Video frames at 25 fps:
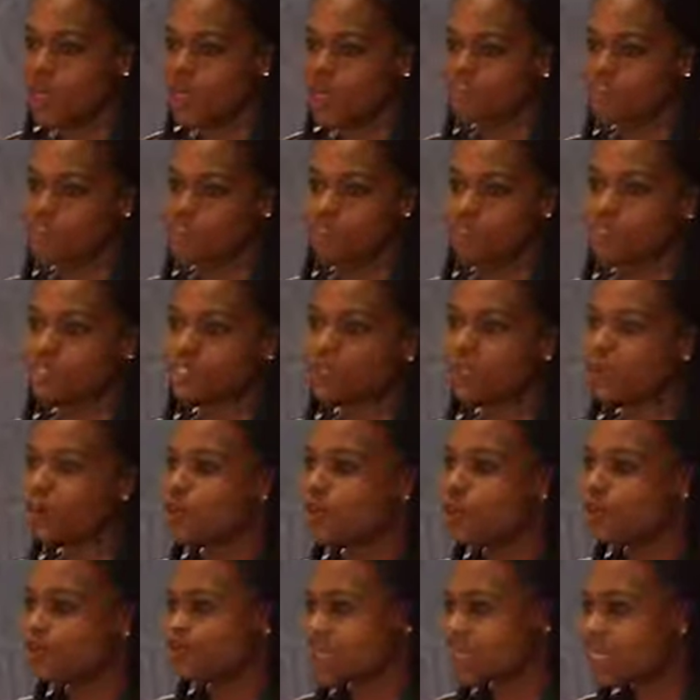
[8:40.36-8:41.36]
they want
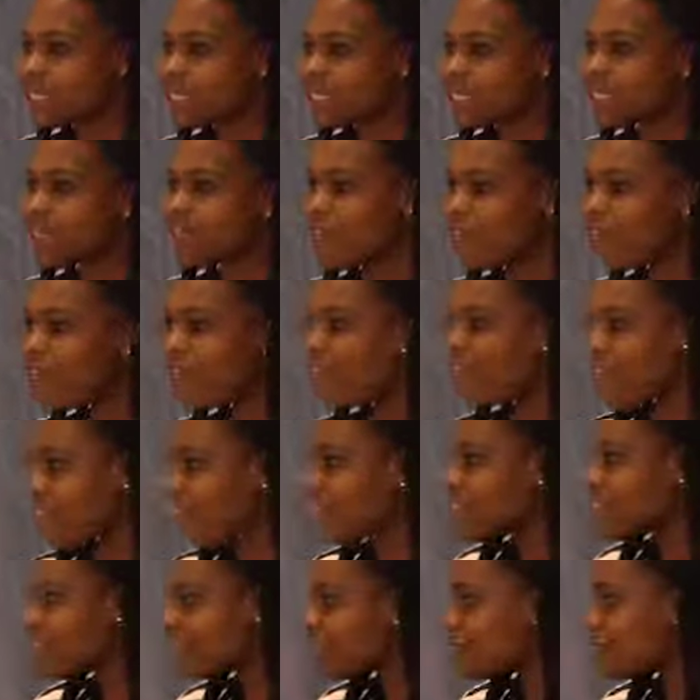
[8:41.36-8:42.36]
credit,
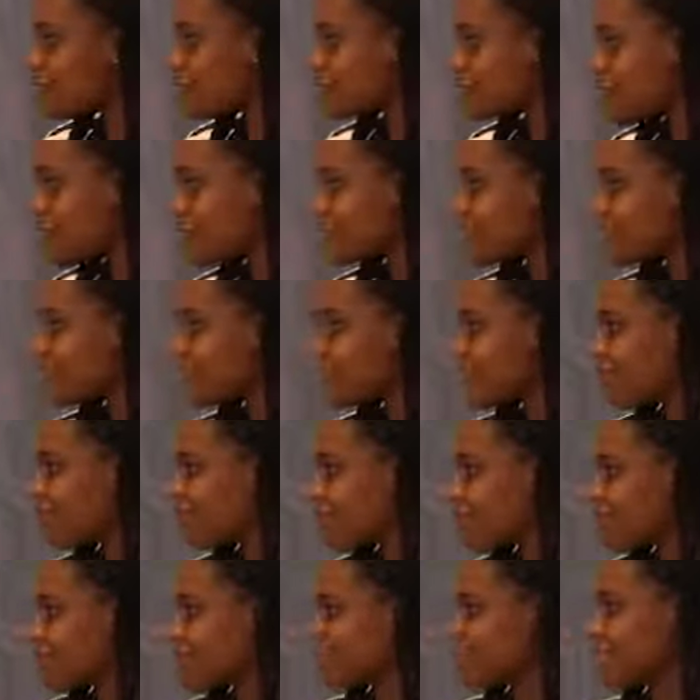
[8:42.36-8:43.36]
financial credit for it.